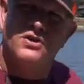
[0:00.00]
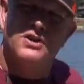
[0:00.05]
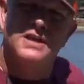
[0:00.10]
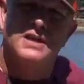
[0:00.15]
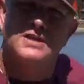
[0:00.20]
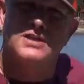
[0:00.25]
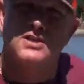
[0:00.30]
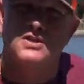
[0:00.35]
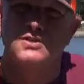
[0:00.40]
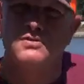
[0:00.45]

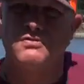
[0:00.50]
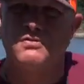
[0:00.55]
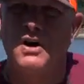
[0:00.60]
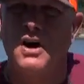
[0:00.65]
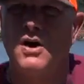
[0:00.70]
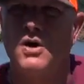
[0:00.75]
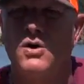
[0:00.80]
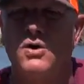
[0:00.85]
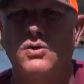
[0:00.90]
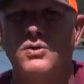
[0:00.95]
into the
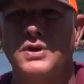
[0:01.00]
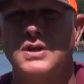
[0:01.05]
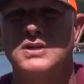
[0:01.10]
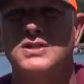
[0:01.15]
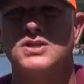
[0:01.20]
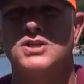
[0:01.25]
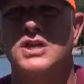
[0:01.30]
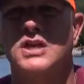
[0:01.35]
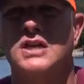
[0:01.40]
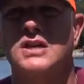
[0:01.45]
fall,
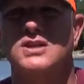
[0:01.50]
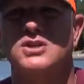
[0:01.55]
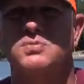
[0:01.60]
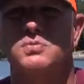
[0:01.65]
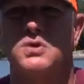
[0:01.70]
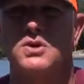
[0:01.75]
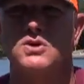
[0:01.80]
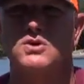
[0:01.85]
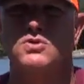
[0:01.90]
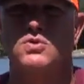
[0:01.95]
these jigging
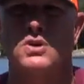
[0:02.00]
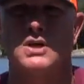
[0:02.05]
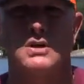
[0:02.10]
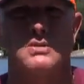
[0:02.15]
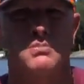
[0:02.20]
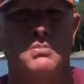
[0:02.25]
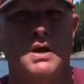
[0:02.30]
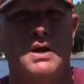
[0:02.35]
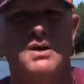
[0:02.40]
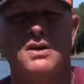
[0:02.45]
spoons will
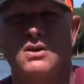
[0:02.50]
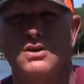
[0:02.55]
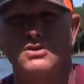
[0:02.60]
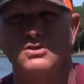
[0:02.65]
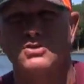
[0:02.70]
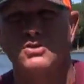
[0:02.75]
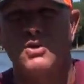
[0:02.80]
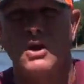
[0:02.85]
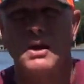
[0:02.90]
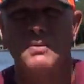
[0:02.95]
get better,
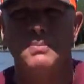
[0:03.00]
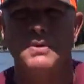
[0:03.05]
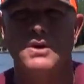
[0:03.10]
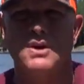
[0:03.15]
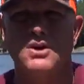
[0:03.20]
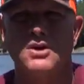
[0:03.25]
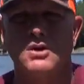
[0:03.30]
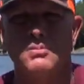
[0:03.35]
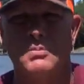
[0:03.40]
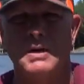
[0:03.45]
because crappie are
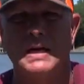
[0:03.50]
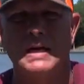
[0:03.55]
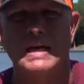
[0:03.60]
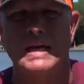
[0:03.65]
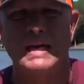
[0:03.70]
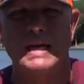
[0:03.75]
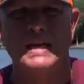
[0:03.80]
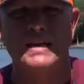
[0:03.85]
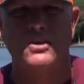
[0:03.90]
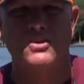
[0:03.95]
going to
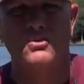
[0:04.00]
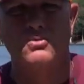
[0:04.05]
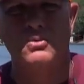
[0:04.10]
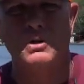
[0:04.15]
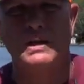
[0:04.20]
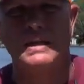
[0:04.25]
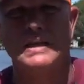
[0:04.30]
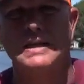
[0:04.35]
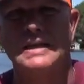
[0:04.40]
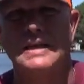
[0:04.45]
begin to
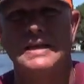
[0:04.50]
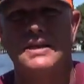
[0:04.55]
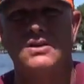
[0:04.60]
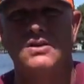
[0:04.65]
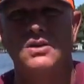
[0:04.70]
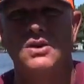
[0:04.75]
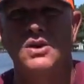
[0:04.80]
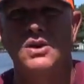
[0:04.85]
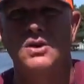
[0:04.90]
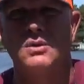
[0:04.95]
really get
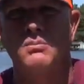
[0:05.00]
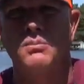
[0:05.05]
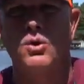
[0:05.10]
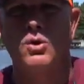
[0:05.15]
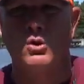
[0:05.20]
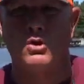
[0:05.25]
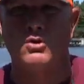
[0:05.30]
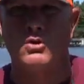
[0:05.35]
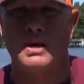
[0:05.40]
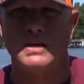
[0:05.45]

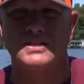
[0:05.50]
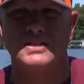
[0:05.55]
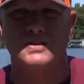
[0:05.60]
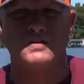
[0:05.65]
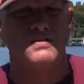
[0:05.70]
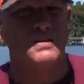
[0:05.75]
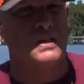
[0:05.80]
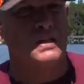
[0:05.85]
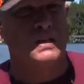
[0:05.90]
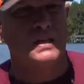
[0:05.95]
more aggressive.
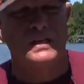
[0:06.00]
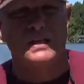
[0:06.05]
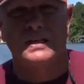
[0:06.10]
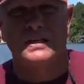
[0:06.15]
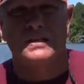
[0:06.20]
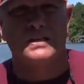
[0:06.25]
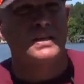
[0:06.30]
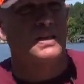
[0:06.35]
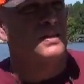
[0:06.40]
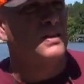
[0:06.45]

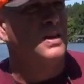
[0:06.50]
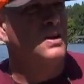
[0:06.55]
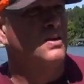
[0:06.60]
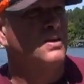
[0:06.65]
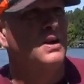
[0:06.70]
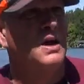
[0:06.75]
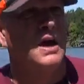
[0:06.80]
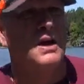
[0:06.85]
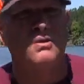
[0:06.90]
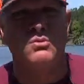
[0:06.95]
Now they're
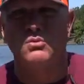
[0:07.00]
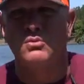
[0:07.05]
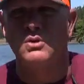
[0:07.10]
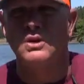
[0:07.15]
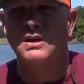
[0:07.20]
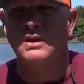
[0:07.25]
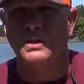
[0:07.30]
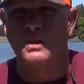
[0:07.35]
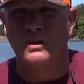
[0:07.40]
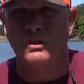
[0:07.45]
not
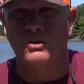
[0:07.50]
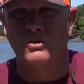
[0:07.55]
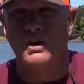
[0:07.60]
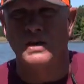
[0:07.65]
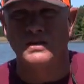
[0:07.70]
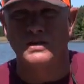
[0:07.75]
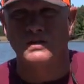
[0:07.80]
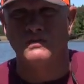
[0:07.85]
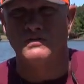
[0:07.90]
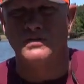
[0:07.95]
real
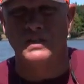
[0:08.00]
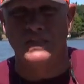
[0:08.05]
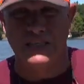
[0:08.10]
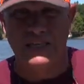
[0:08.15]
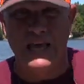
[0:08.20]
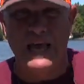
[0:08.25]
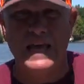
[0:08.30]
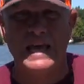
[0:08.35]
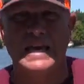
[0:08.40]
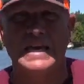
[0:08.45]
aggressive
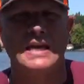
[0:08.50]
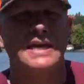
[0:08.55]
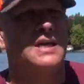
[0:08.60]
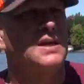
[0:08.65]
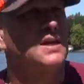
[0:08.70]
today,